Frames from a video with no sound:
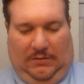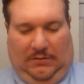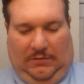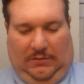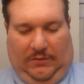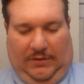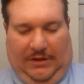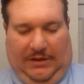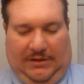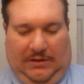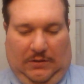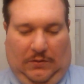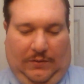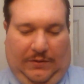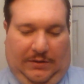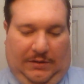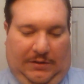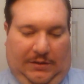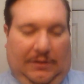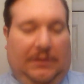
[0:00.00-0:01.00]
And we're just
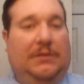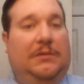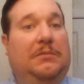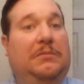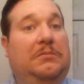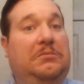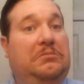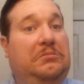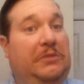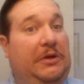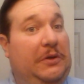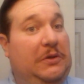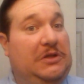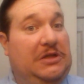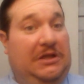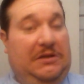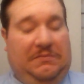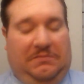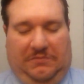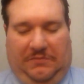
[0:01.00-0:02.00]
going to use
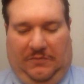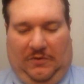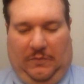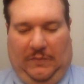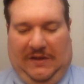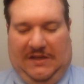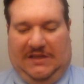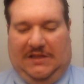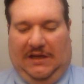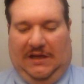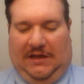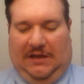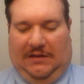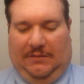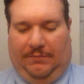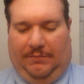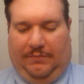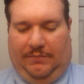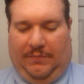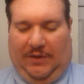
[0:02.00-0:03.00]
it for my
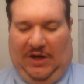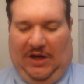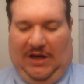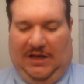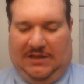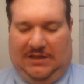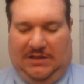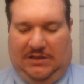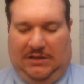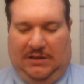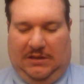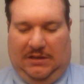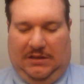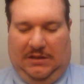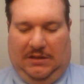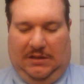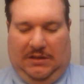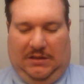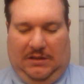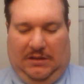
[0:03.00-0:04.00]
second pass.
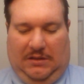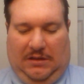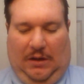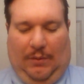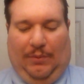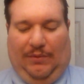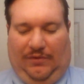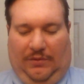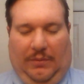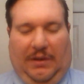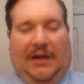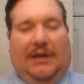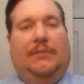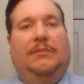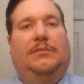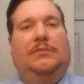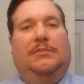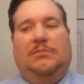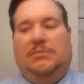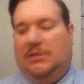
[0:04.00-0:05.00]
For my
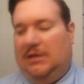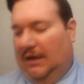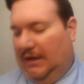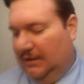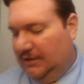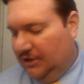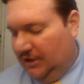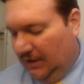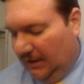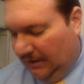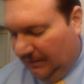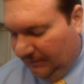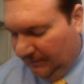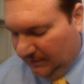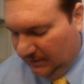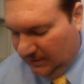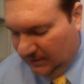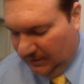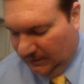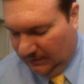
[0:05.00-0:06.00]
second shave,
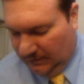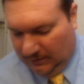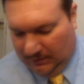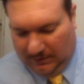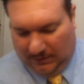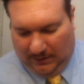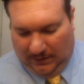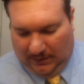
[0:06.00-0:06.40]
and so